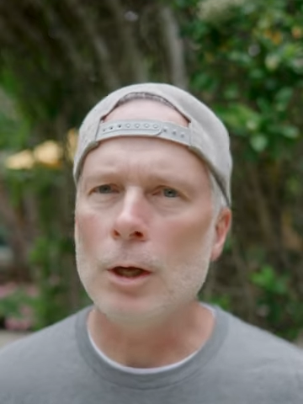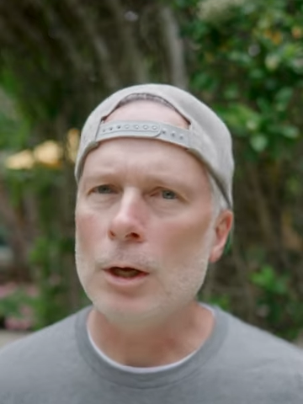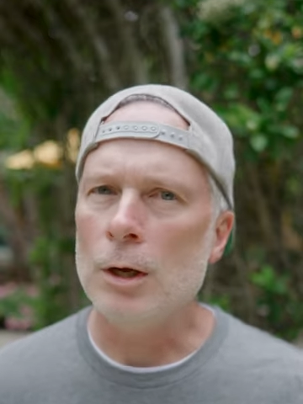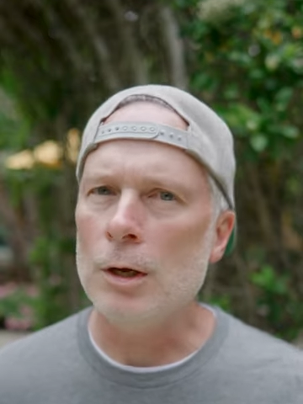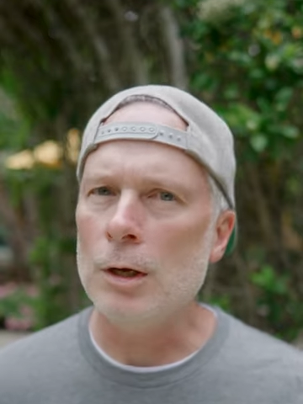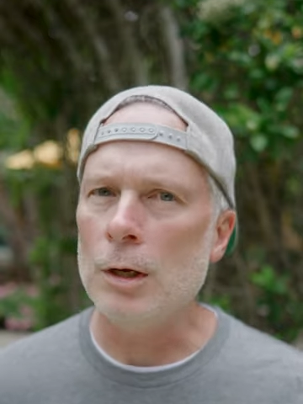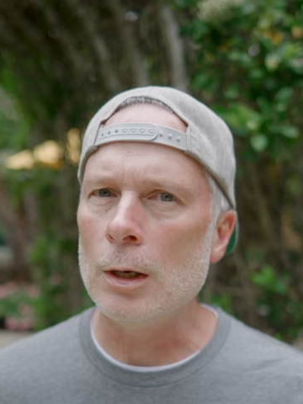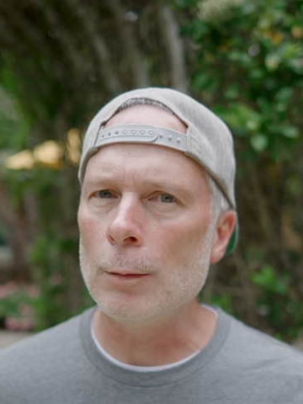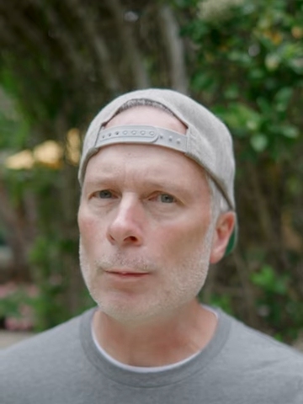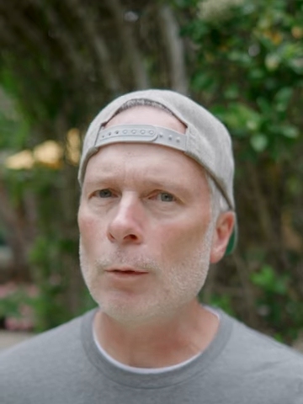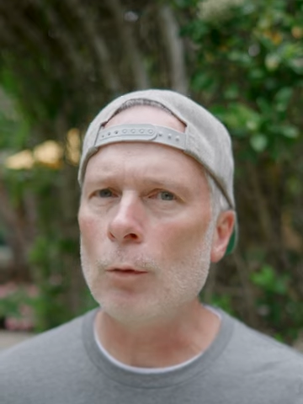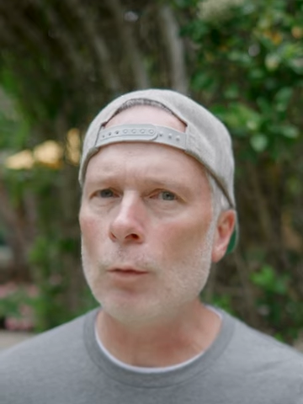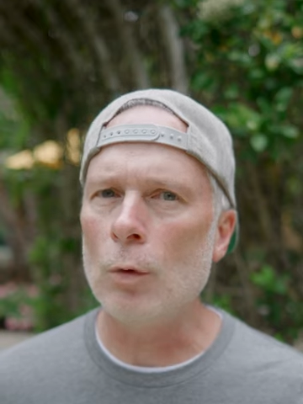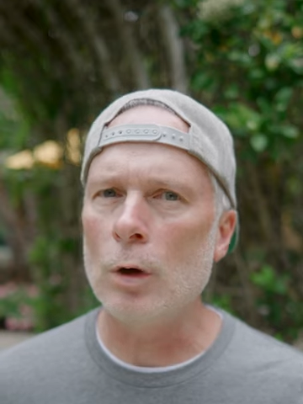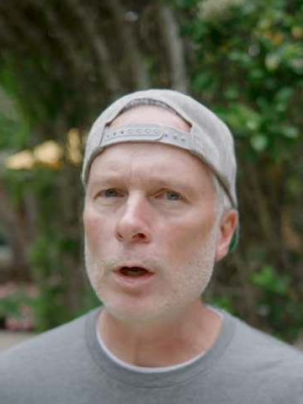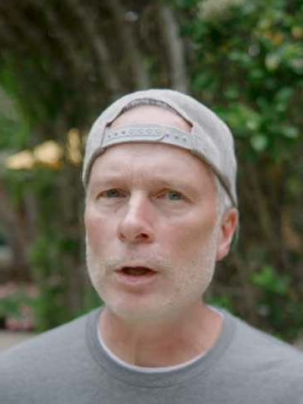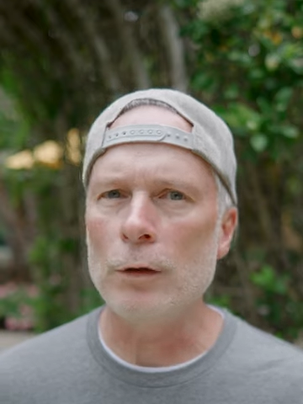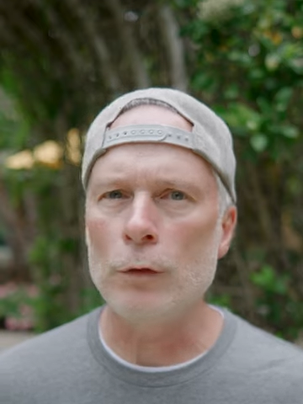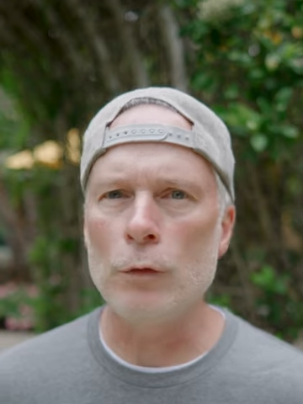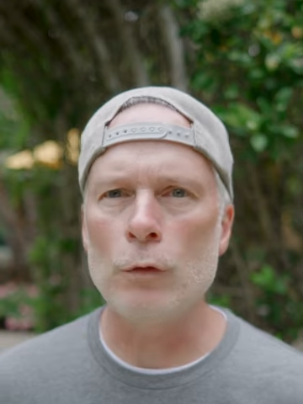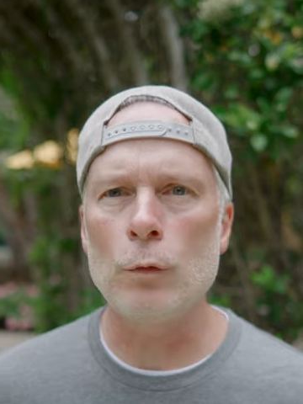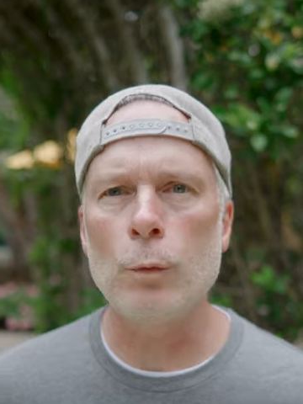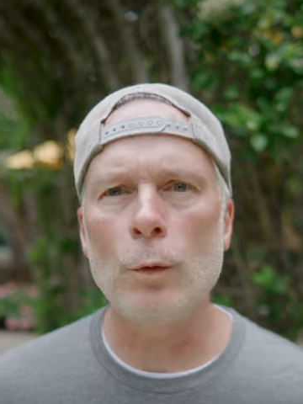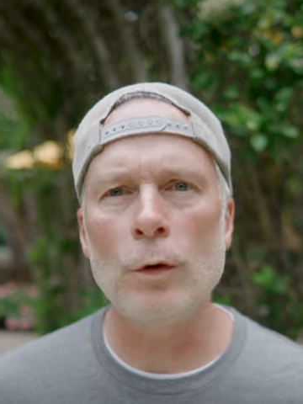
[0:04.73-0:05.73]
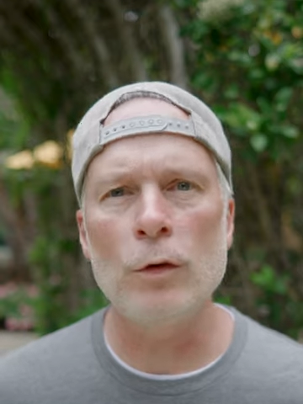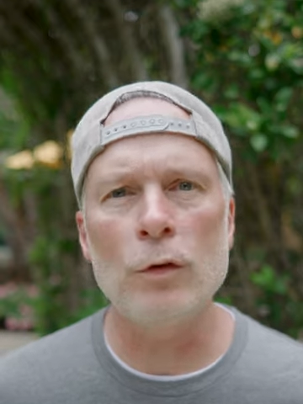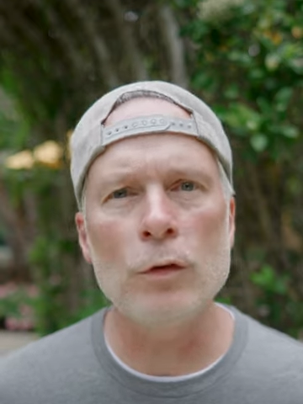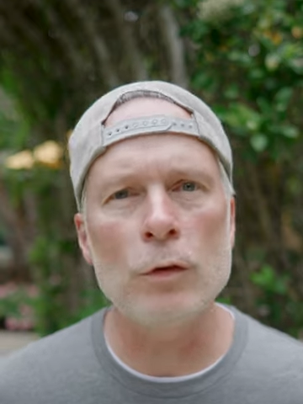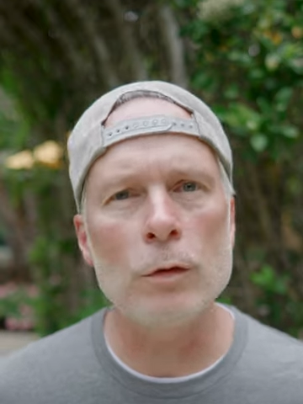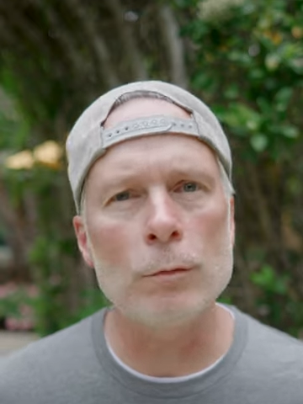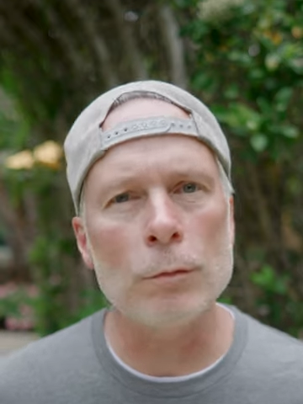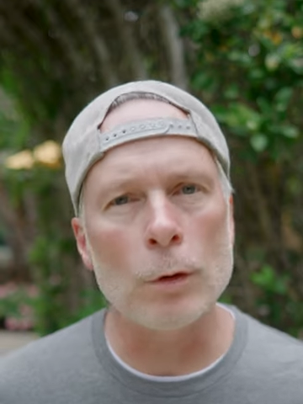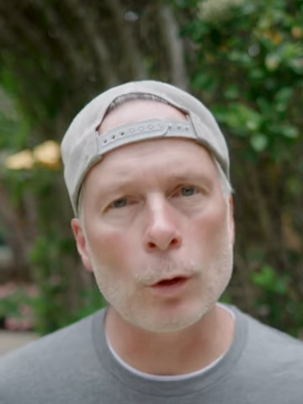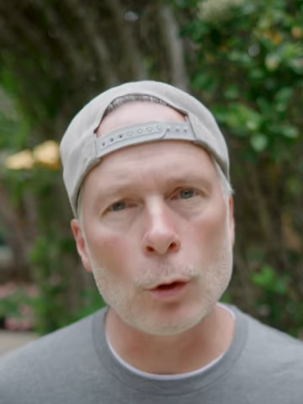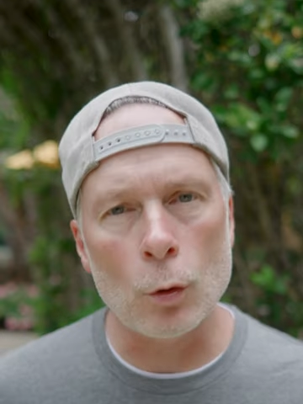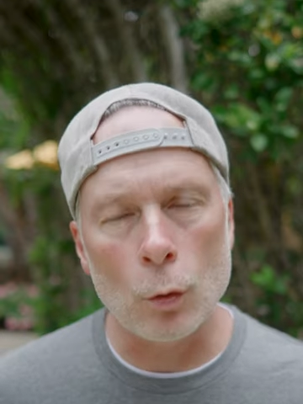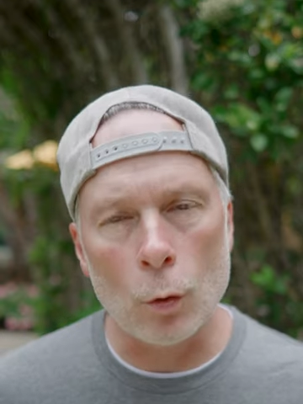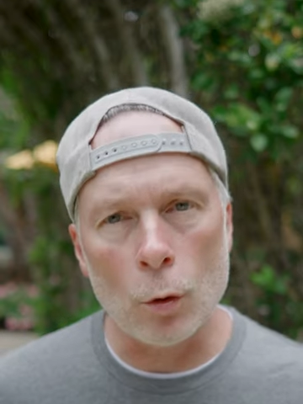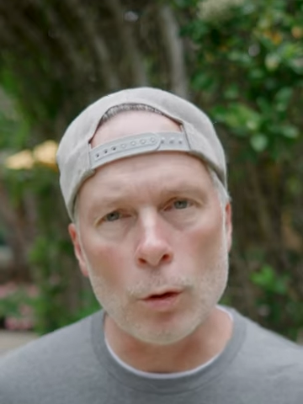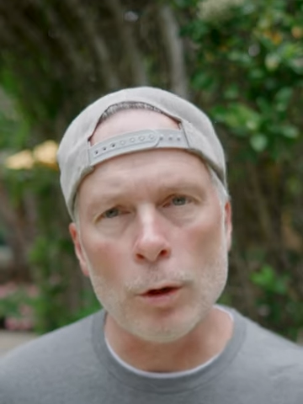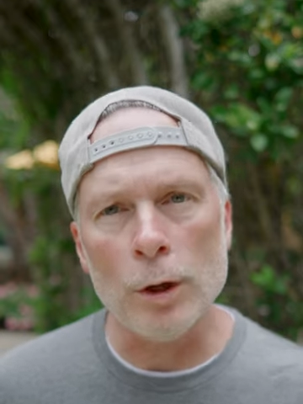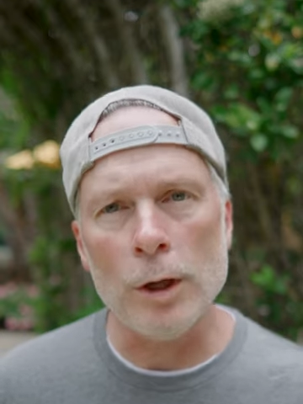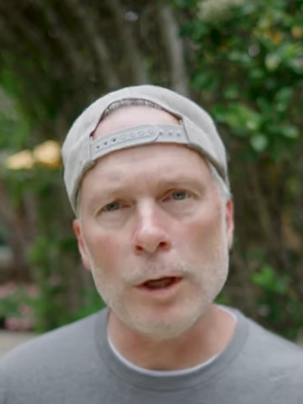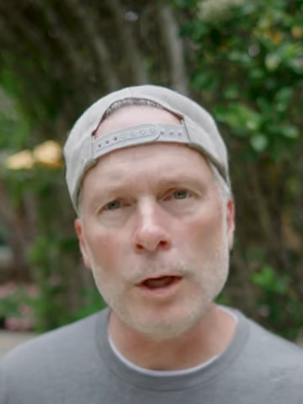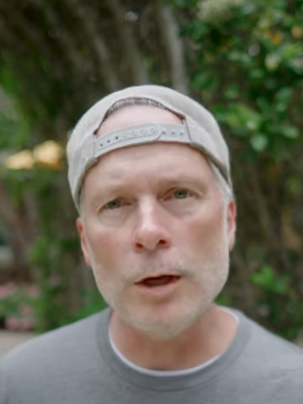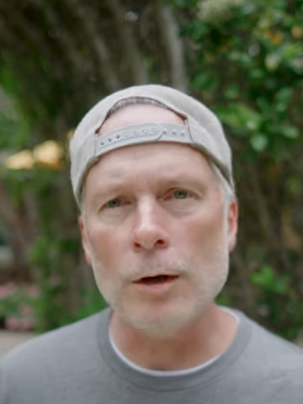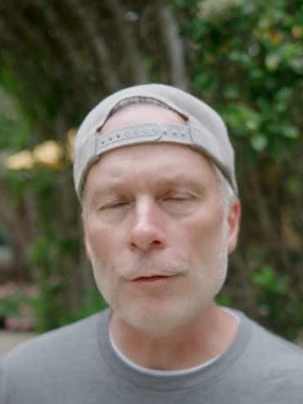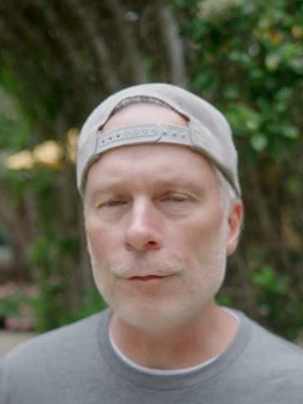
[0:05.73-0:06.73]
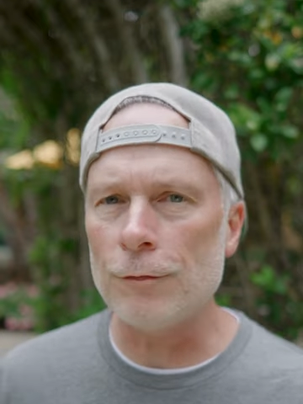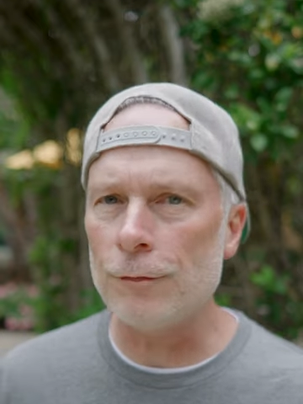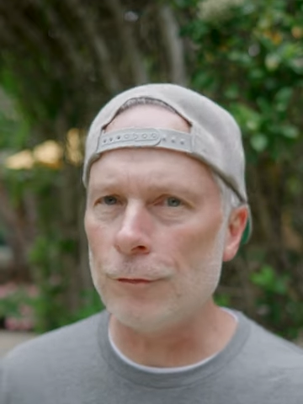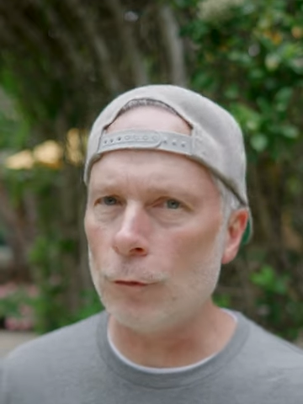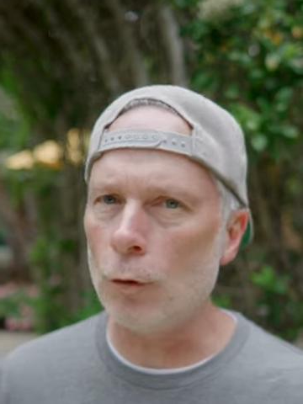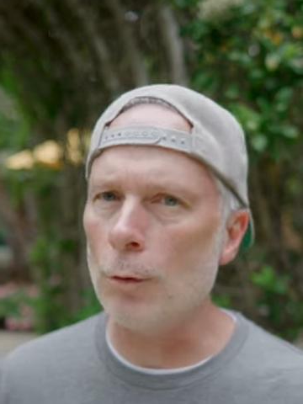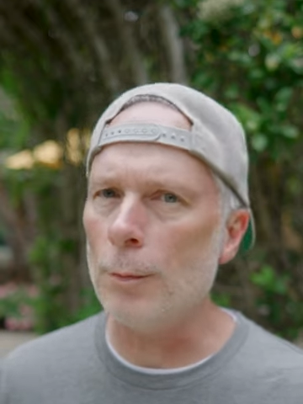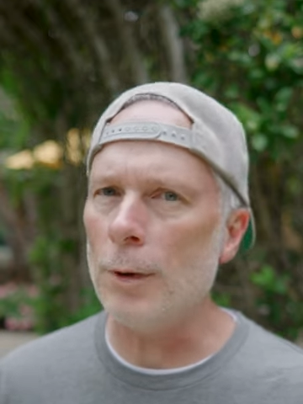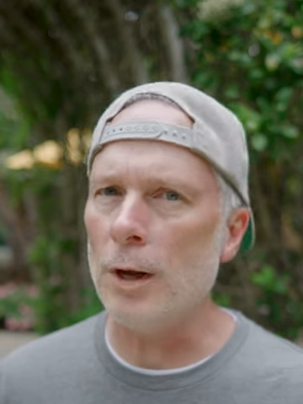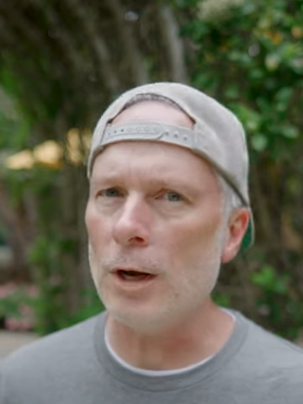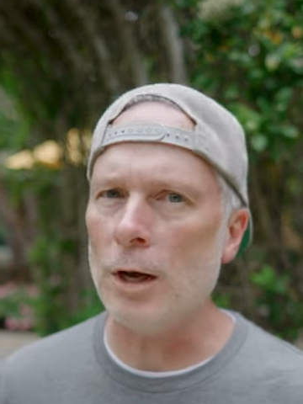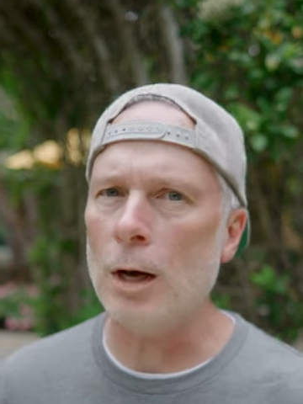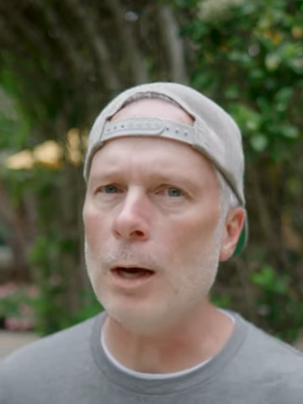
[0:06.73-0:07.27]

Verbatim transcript: Number one, switch the recording format